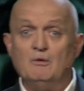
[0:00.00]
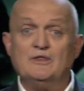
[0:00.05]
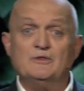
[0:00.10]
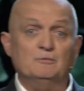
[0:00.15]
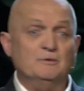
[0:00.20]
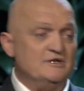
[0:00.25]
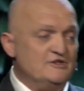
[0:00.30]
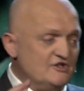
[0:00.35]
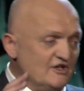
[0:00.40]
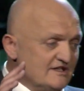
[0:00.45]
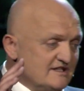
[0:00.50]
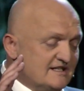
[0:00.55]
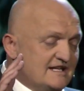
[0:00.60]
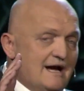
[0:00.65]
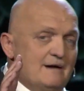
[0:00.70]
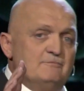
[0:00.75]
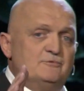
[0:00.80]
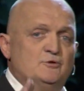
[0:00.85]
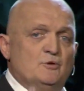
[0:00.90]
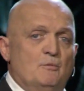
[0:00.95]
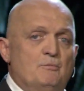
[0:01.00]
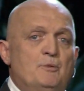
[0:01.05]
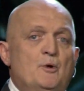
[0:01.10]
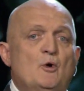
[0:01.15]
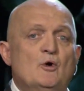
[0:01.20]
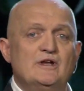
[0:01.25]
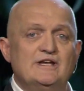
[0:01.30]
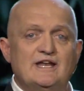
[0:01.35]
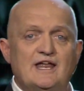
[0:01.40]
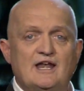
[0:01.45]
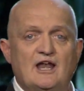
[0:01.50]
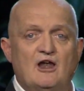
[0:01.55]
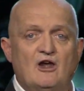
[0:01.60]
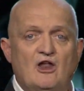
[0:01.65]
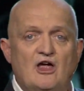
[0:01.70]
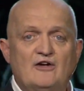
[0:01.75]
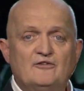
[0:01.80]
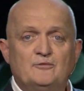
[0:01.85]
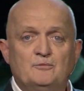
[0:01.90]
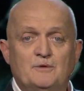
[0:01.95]
whether we just come to a point in our
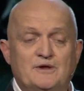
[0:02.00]
lives